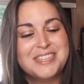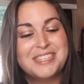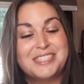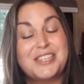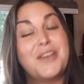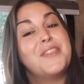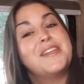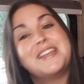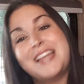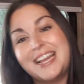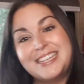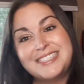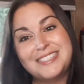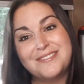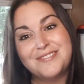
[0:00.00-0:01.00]
So the
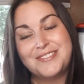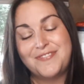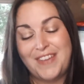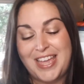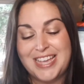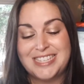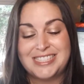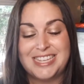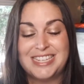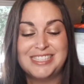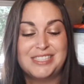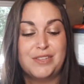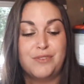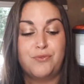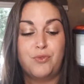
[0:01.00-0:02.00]
next phase
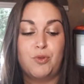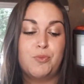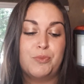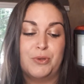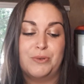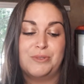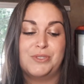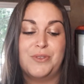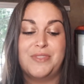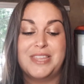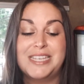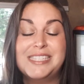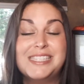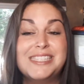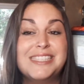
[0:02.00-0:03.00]
is the full moon. So
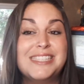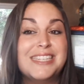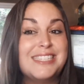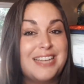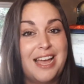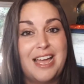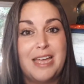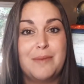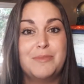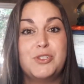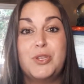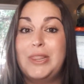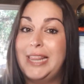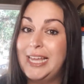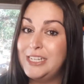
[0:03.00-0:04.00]
this is the time
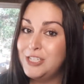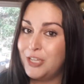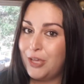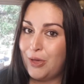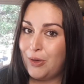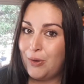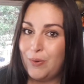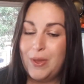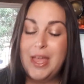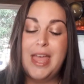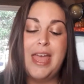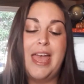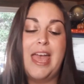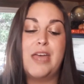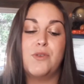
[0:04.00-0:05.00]
to let go
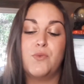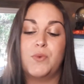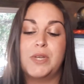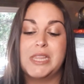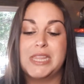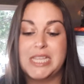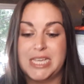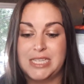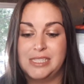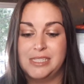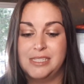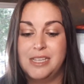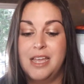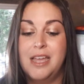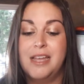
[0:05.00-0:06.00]
and release.